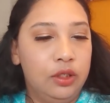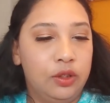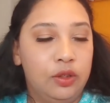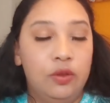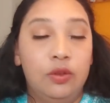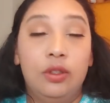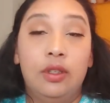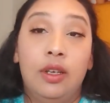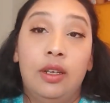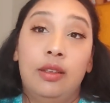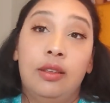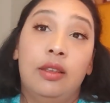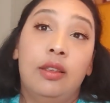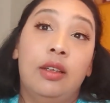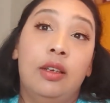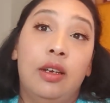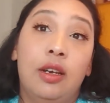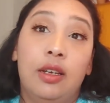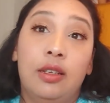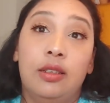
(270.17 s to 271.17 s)
good
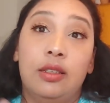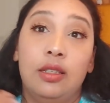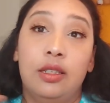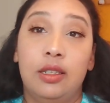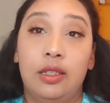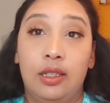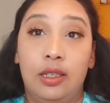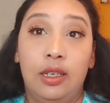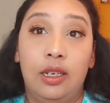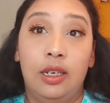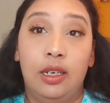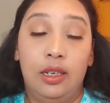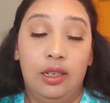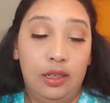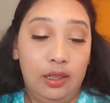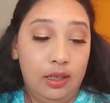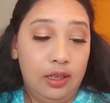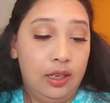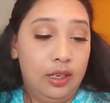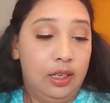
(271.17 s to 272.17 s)
on the skin.